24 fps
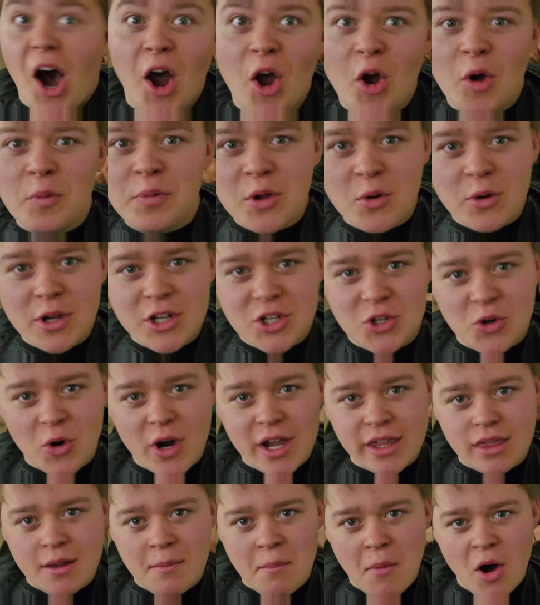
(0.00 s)
I hope you're
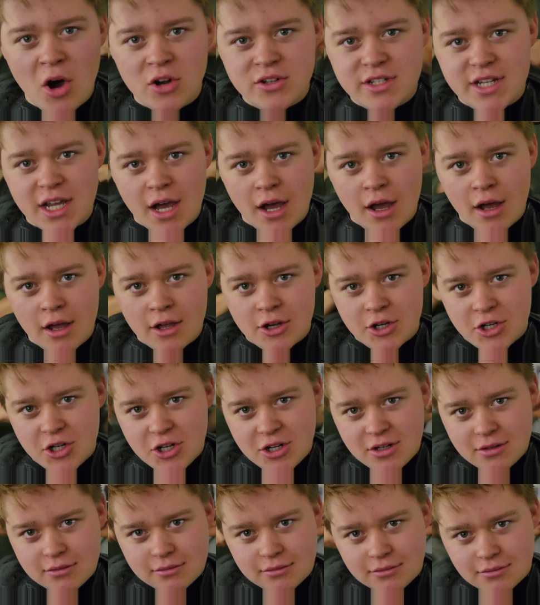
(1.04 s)
enjoying the
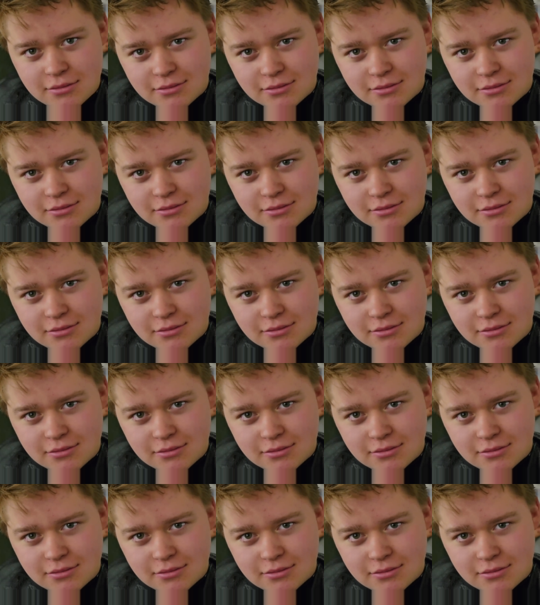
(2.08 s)
montage.